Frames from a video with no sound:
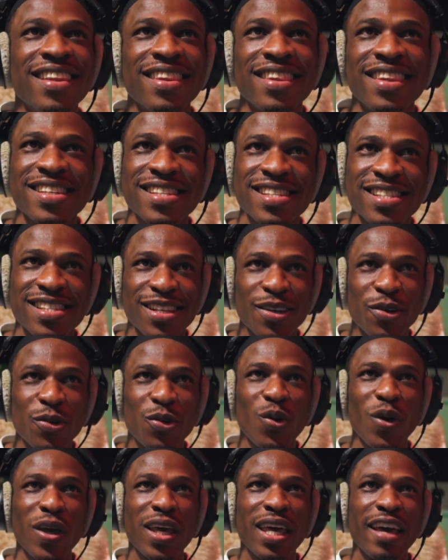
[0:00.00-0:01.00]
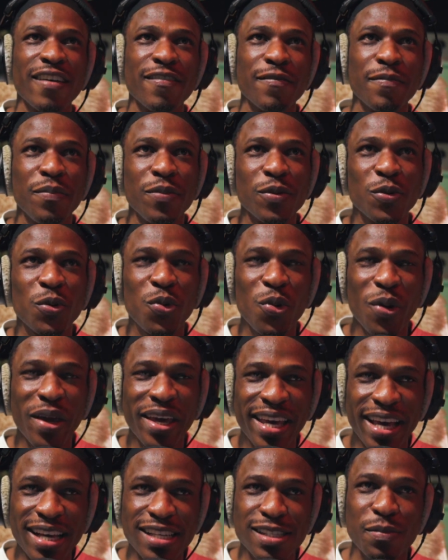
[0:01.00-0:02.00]
This is the
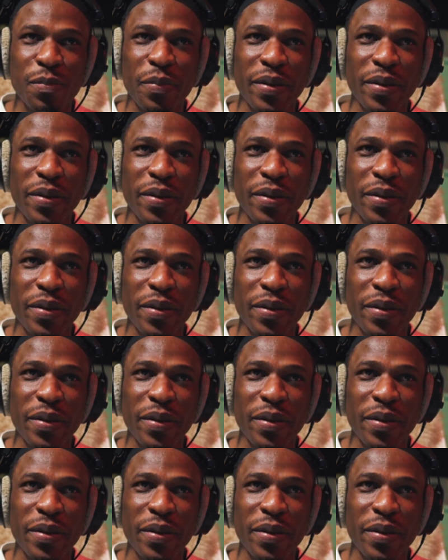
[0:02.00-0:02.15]
quickest